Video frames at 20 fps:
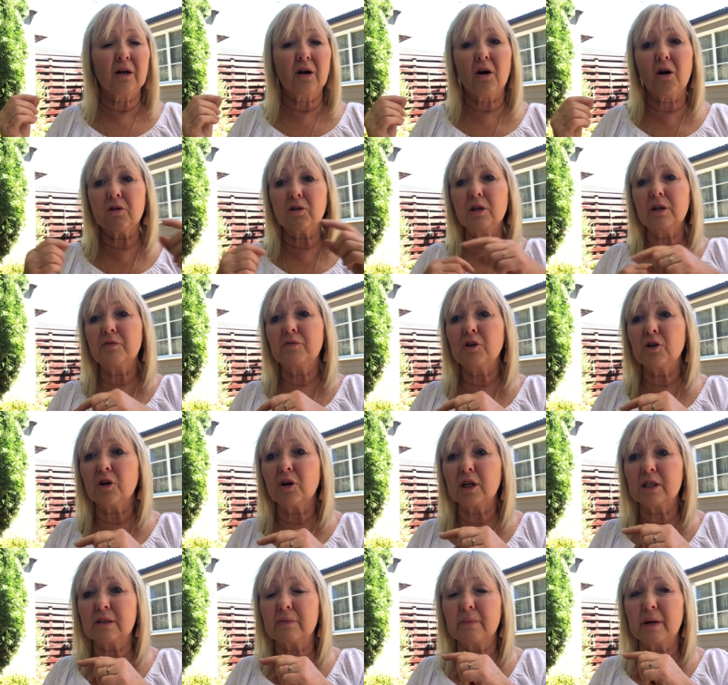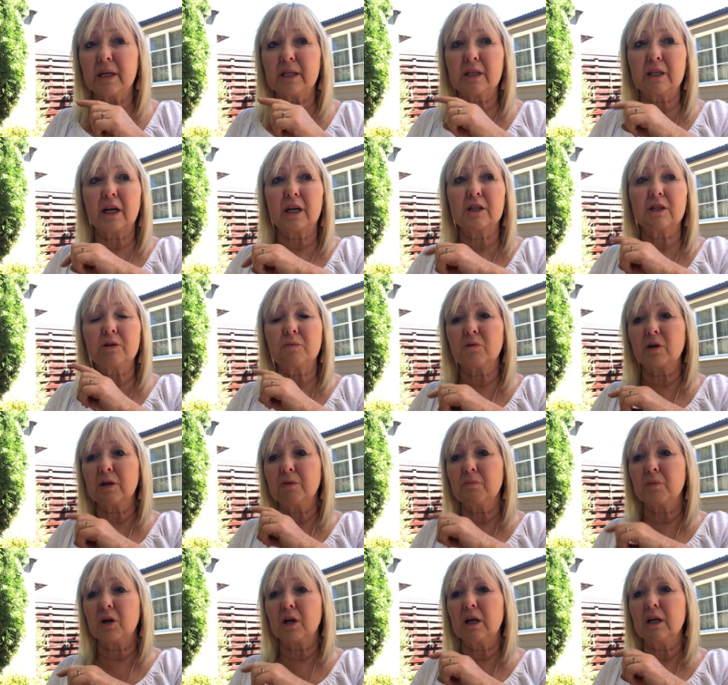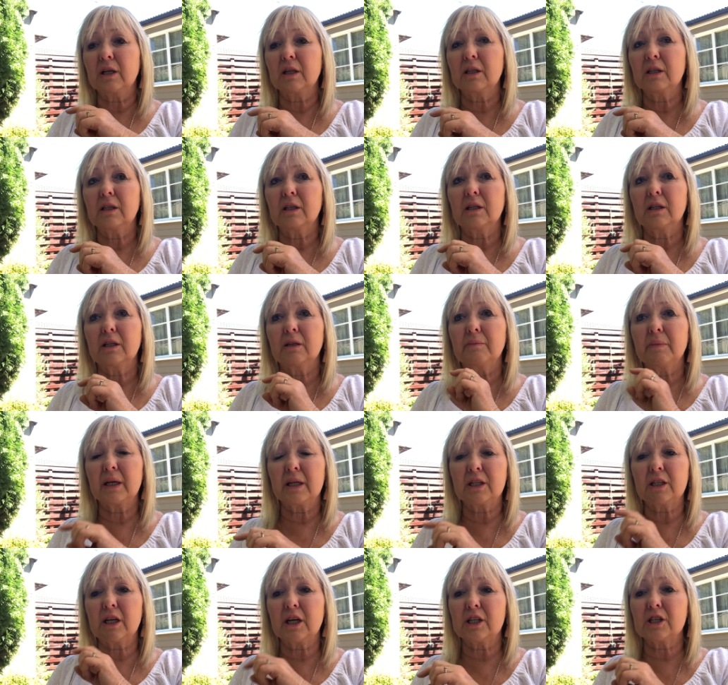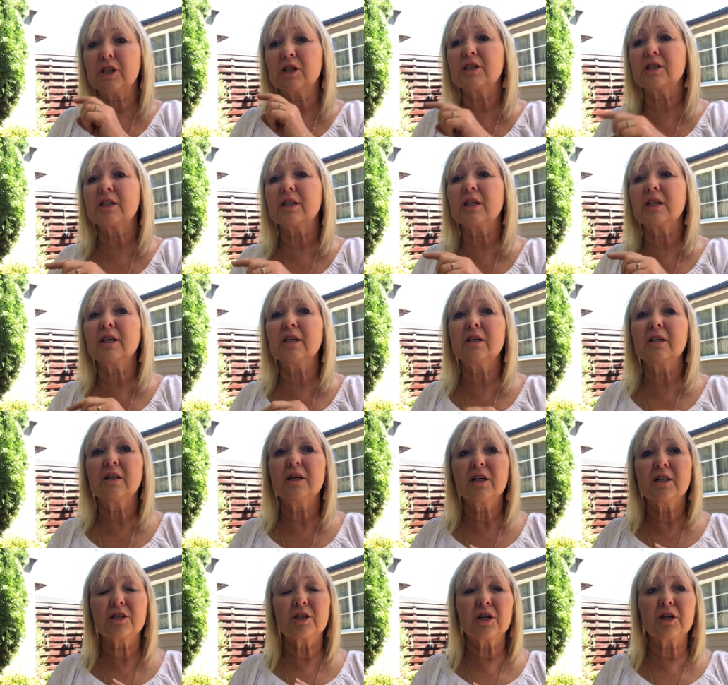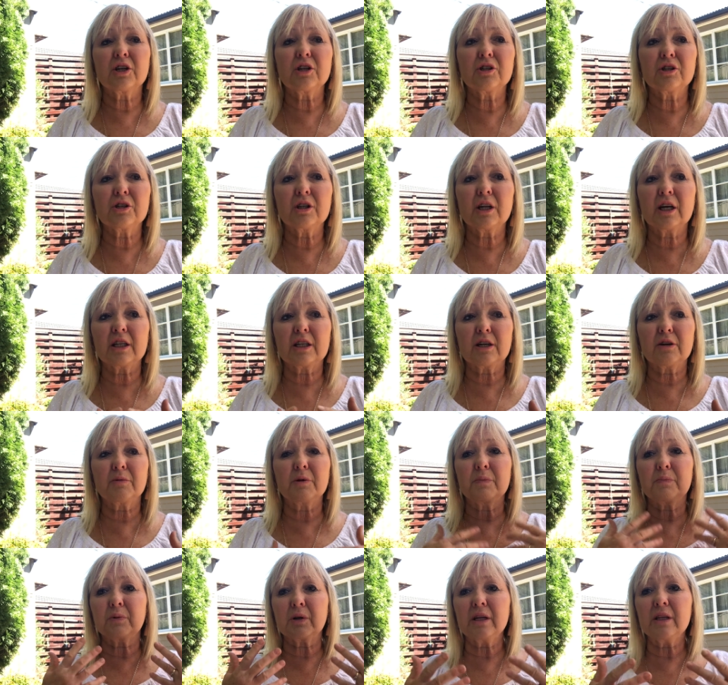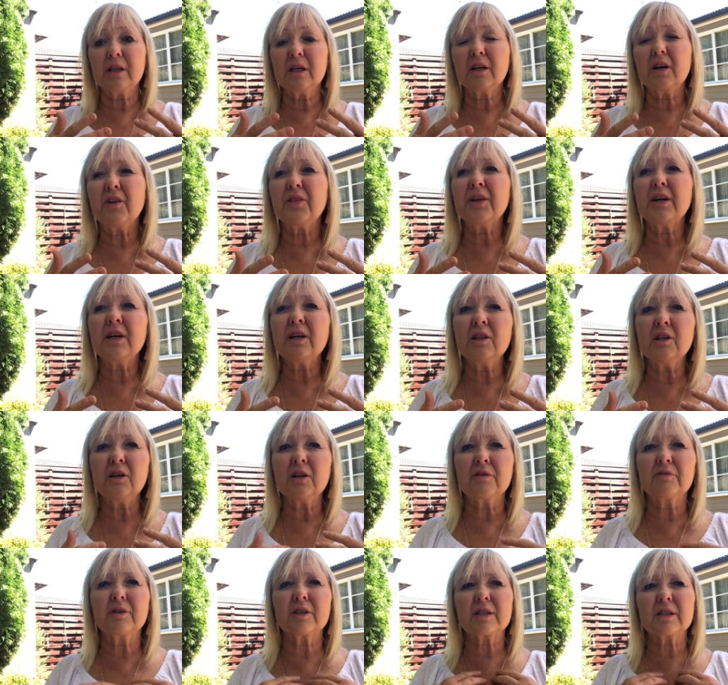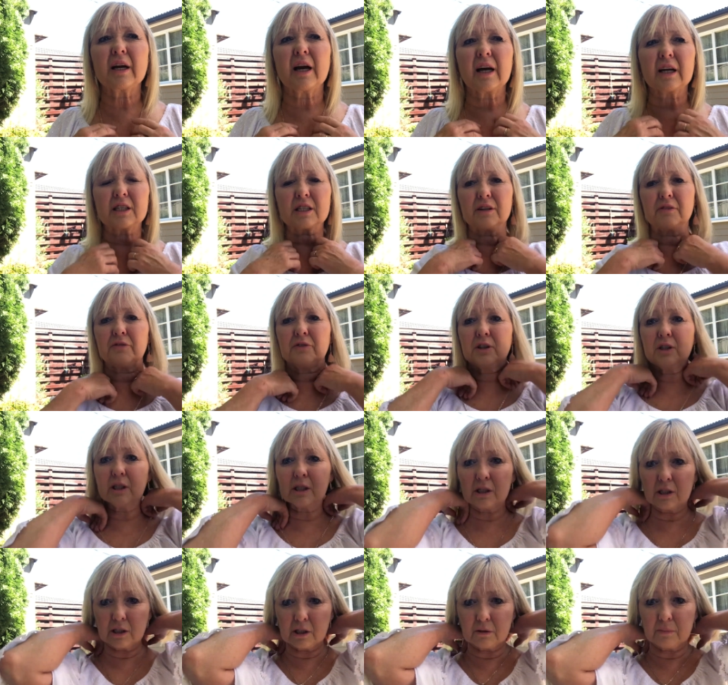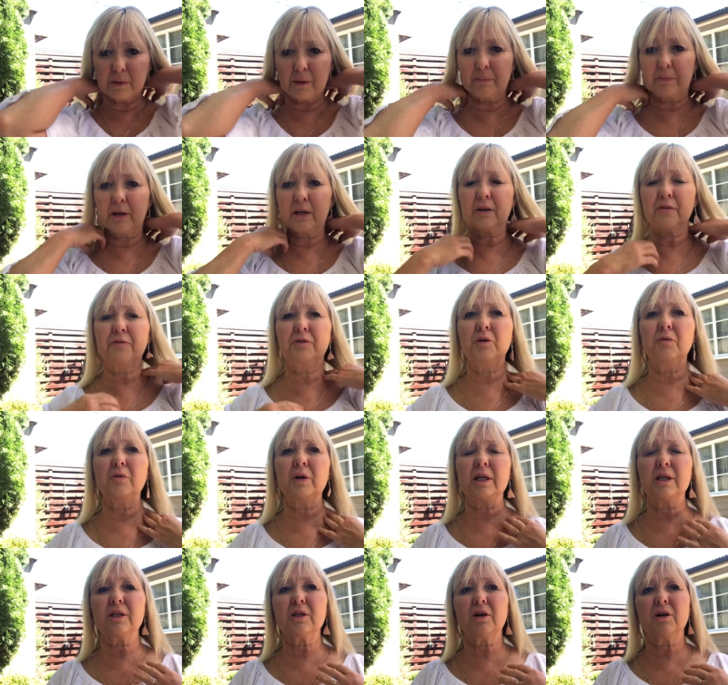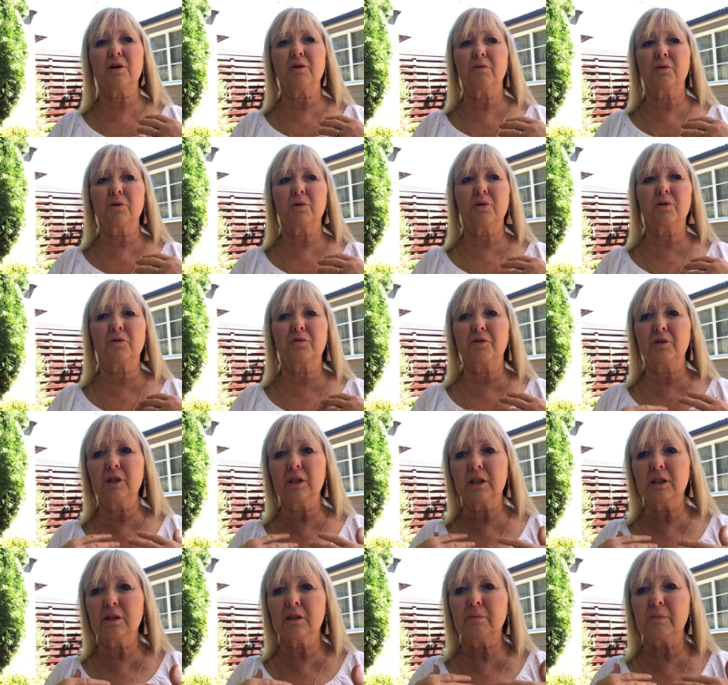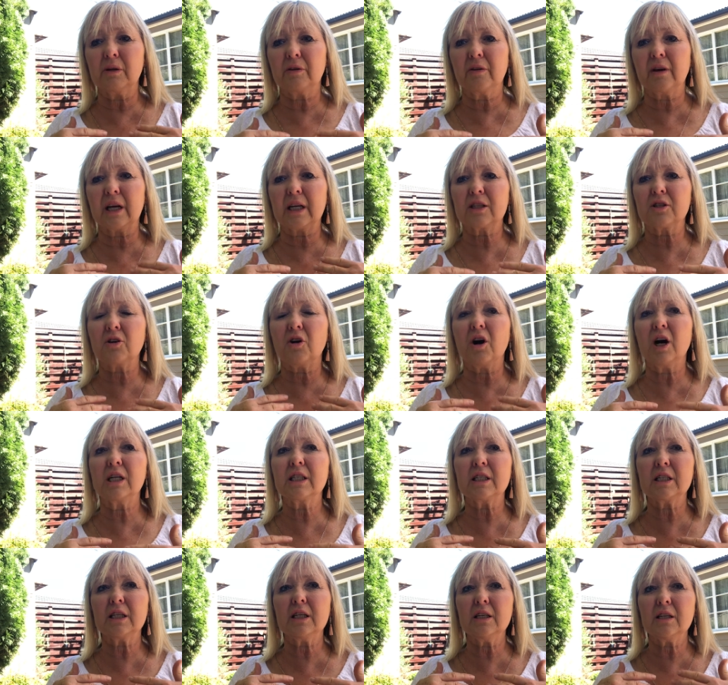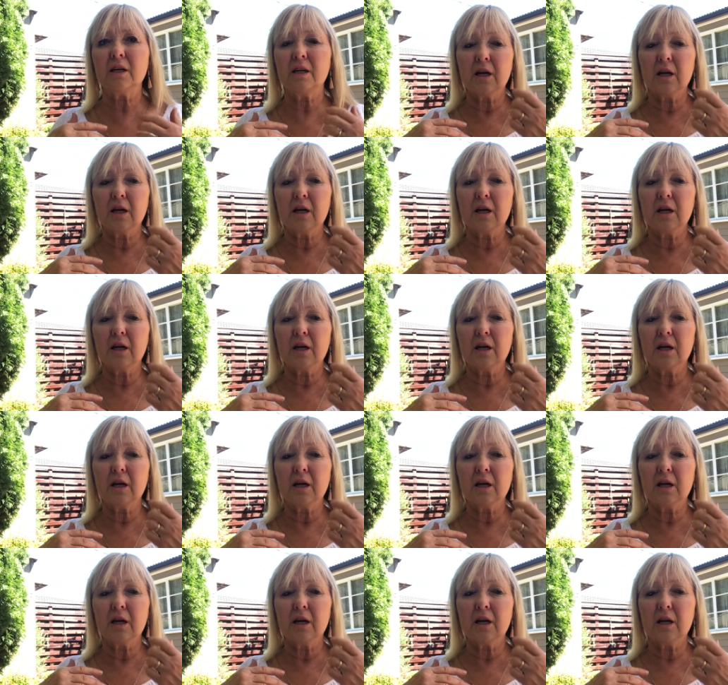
I'll leave you guys a meditation, one of my meditations here so you can do that to help your breathing. I think a lot of us are actually feeling a little bit better. A few weeks ago we were all feeling a little bit of anxiety